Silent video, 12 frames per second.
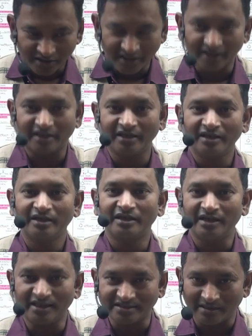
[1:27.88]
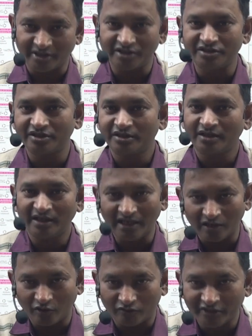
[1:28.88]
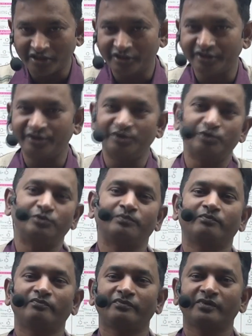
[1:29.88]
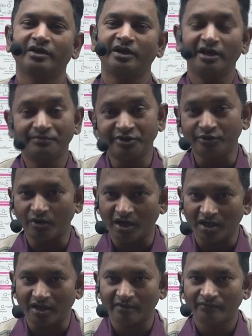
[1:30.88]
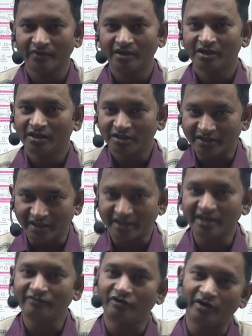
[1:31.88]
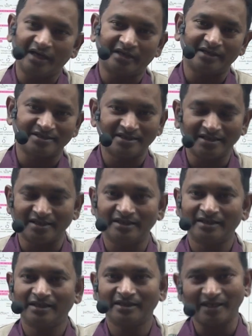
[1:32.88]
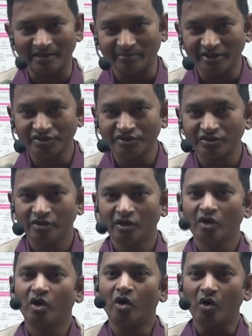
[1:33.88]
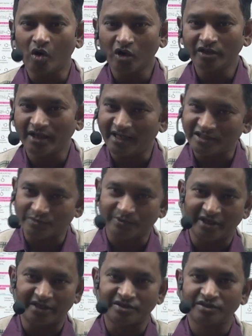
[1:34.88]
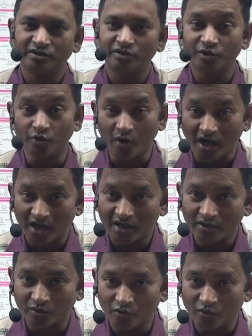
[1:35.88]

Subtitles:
taking examination along with you. If you are thinking for IIT JEE, that means all the aspirants who are